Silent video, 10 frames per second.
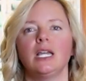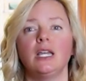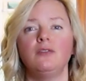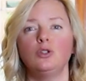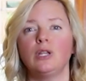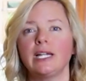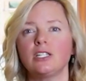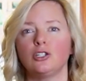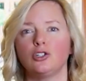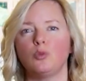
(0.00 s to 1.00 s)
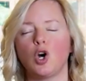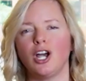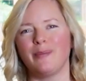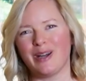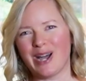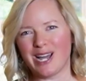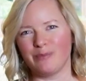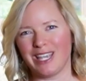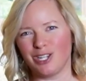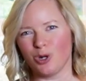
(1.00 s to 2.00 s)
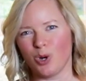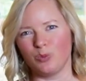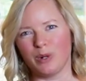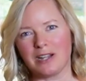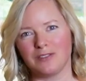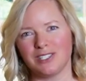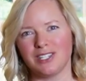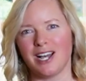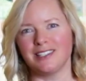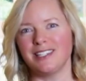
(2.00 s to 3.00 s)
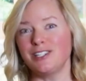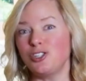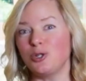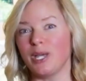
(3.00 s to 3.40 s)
If you'd like to learn more about how to make your own breakfast sausage,